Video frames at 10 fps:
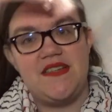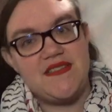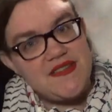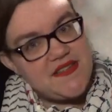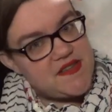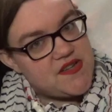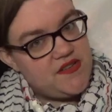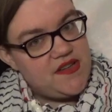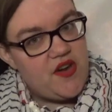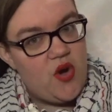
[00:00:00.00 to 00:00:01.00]
doesn't
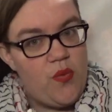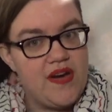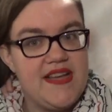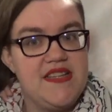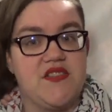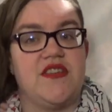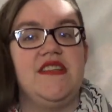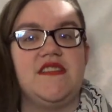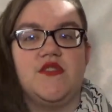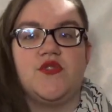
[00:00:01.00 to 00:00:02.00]
necessarily know what is or
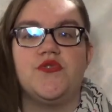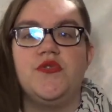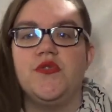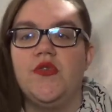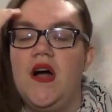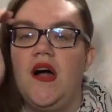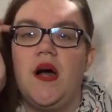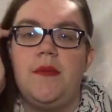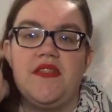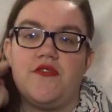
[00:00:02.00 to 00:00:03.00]
isn't true
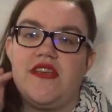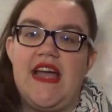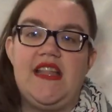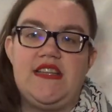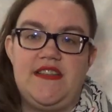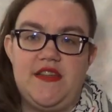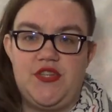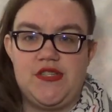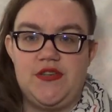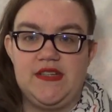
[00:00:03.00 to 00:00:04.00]
about the reality that
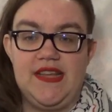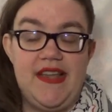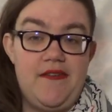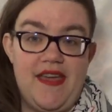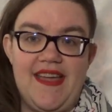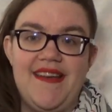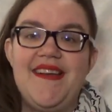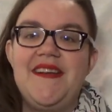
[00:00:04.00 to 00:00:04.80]
she's currently living in.